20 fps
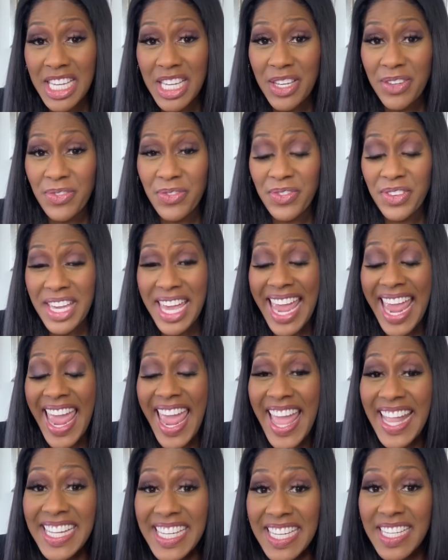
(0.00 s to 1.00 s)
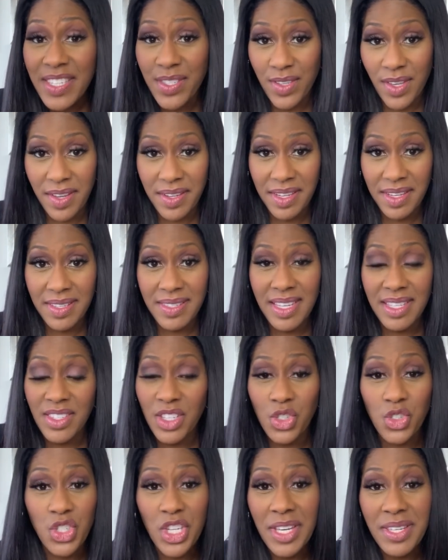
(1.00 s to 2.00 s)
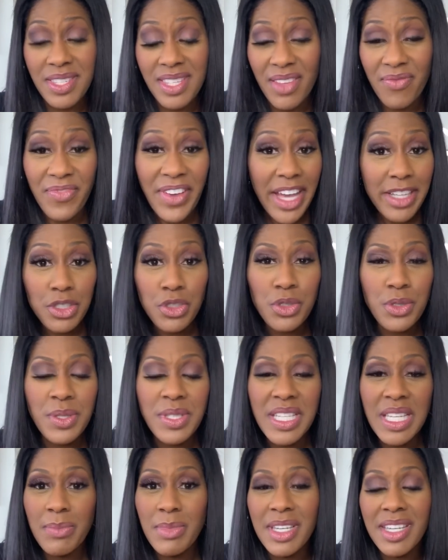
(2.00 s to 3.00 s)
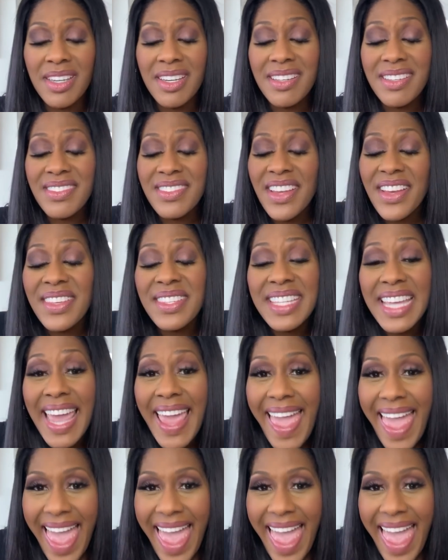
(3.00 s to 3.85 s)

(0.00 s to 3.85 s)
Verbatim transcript: if any, studies that suggest that vaginal steaming does